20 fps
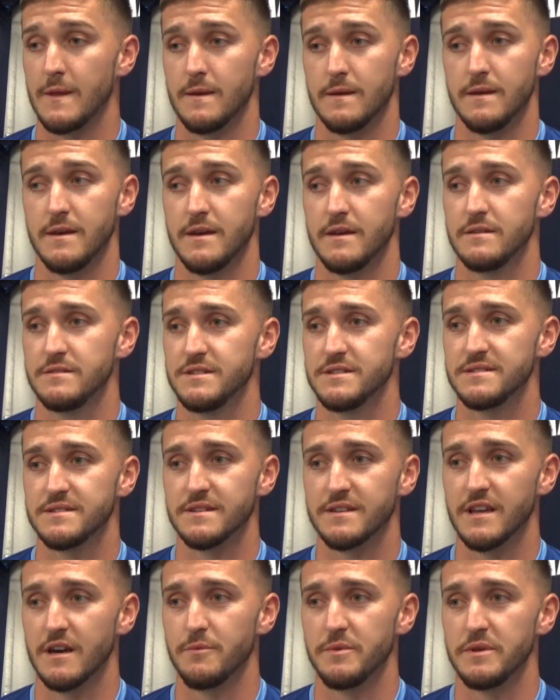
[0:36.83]
Just
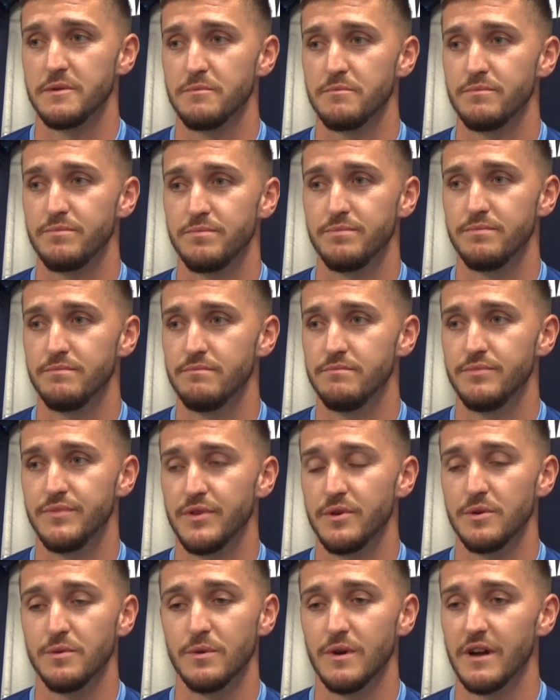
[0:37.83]
to come in and
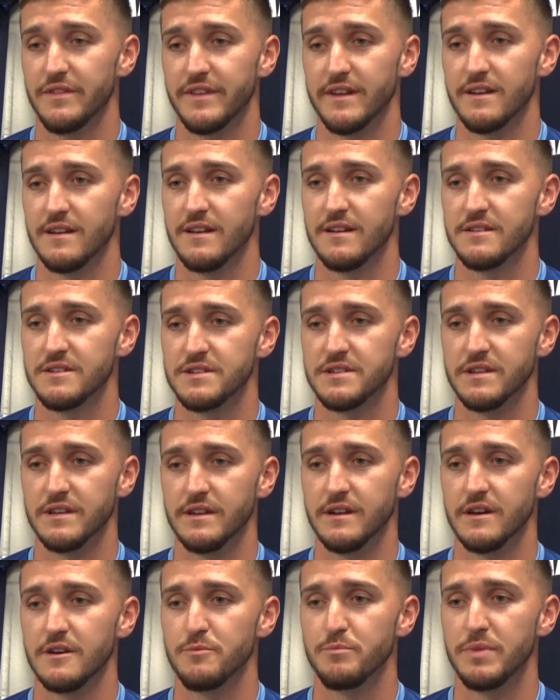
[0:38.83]
do what I've done last year,
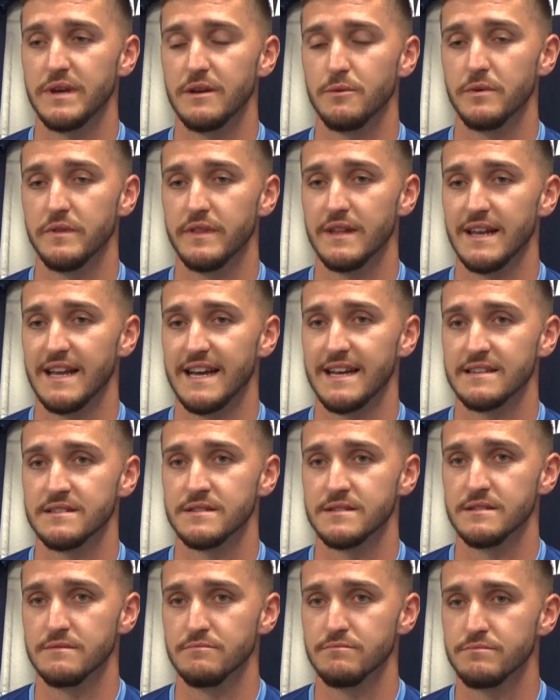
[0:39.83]
you know, be with the
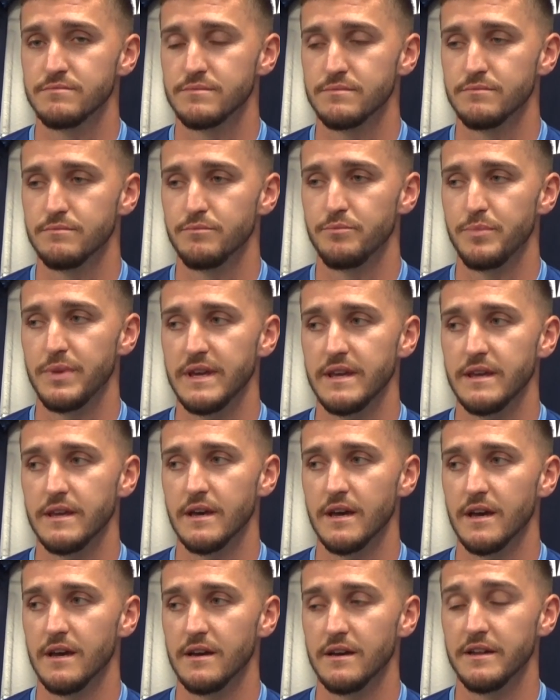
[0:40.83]
lads and be
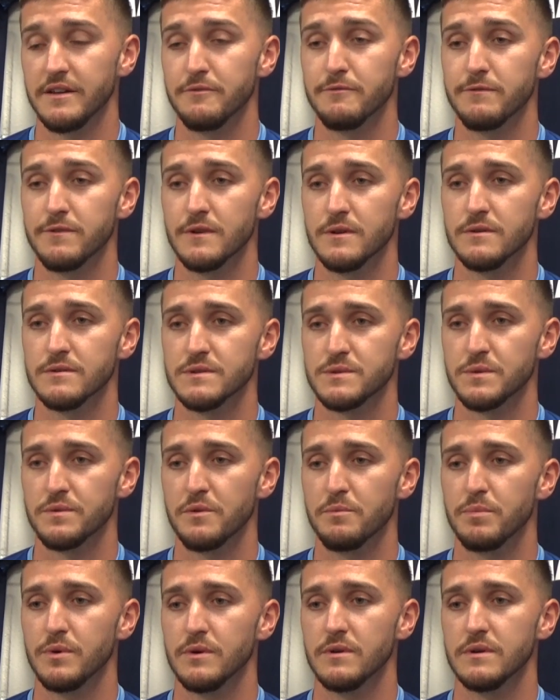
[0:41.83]
an influence with
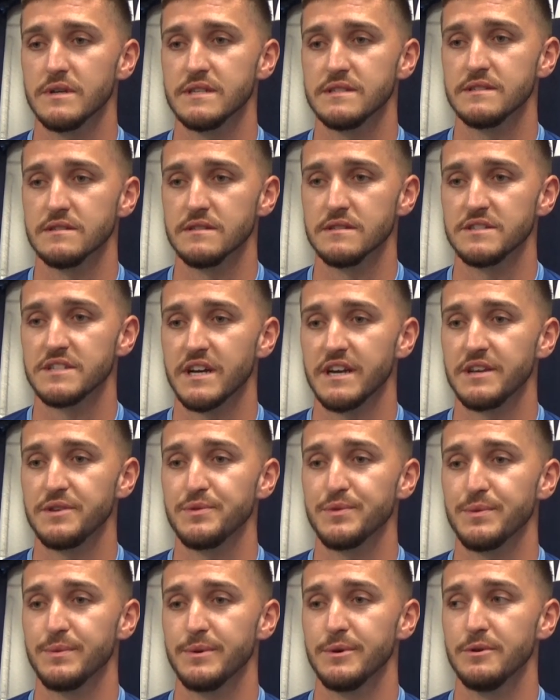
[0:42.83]
the boys in the
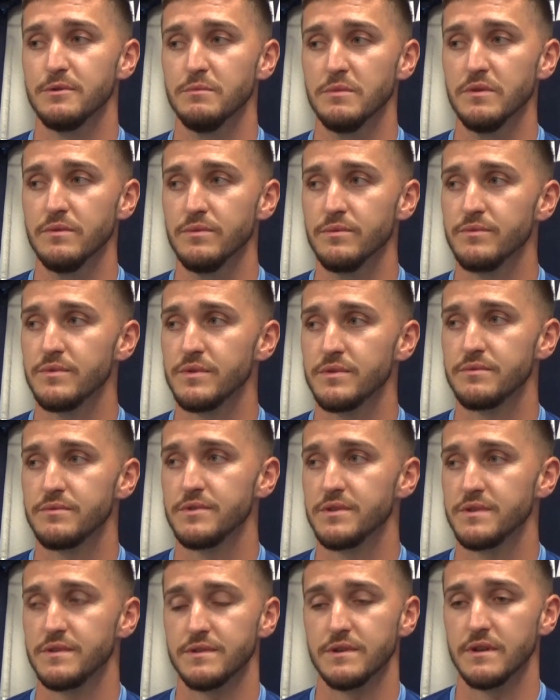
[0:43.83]
change room and
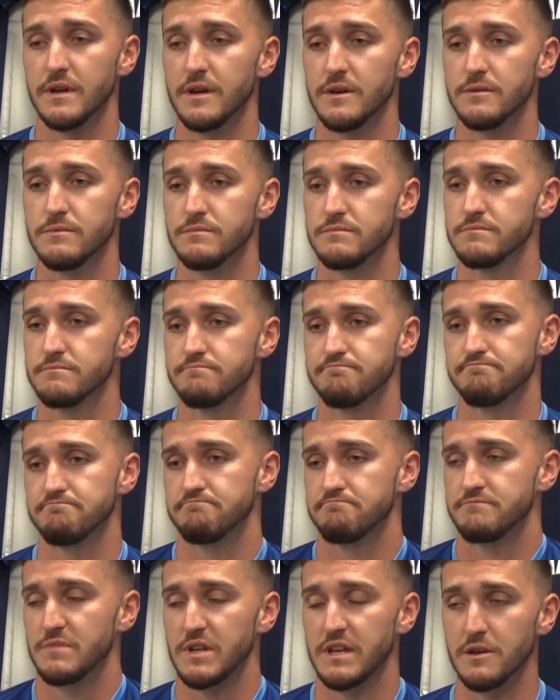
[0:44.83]
just, you know,
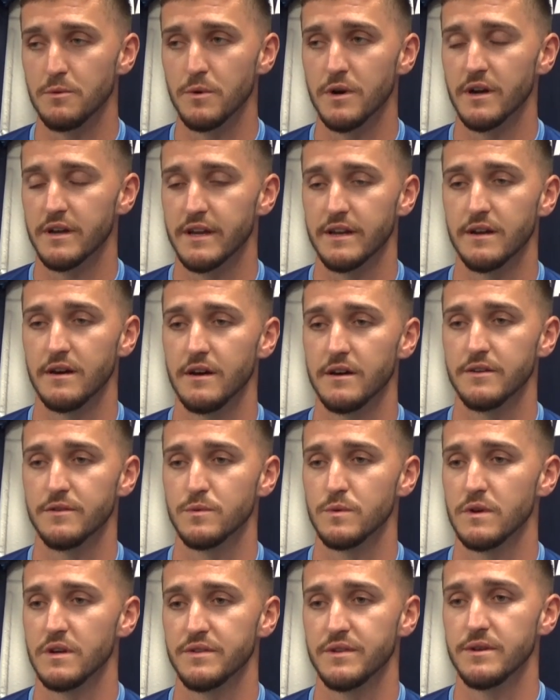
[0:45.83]
keep working hard
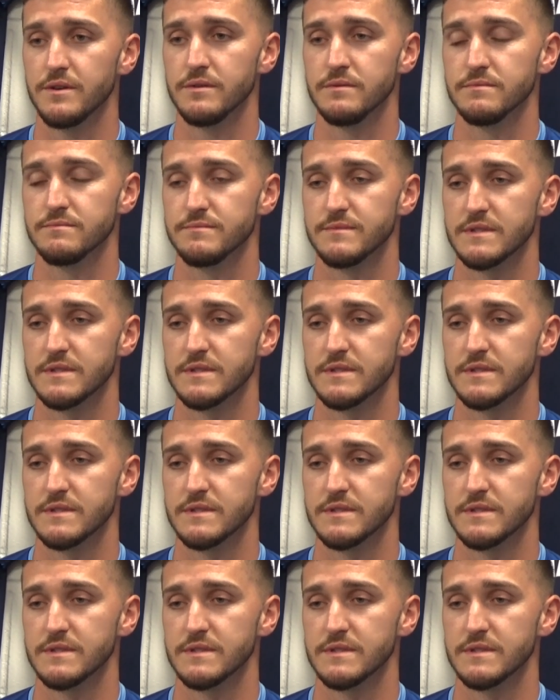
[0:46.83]
is what I do.